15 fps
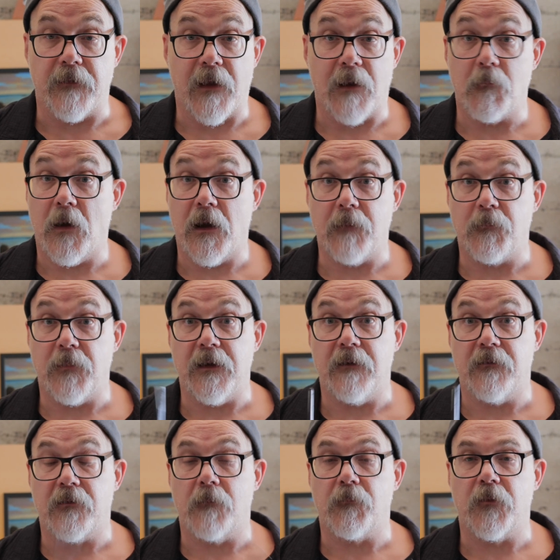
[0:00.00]
That might be
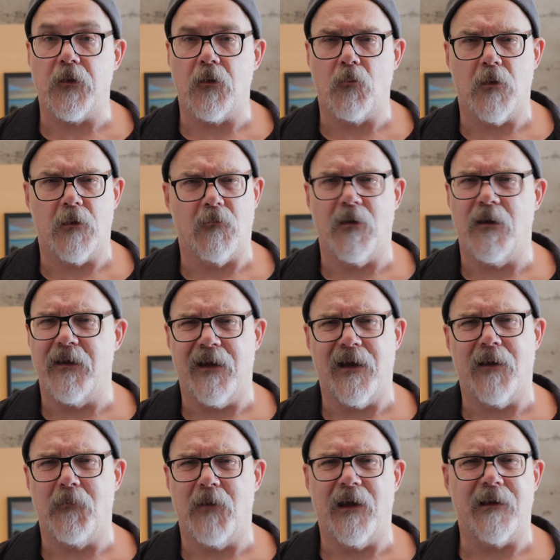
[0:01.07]
something you're wondering. Well,
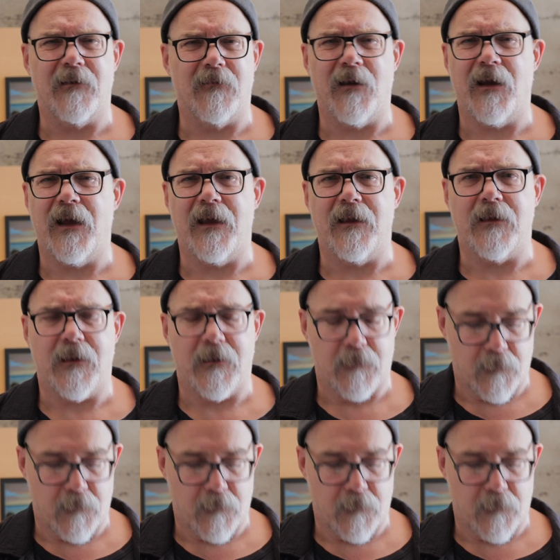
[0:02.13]
yeah, Mike, great.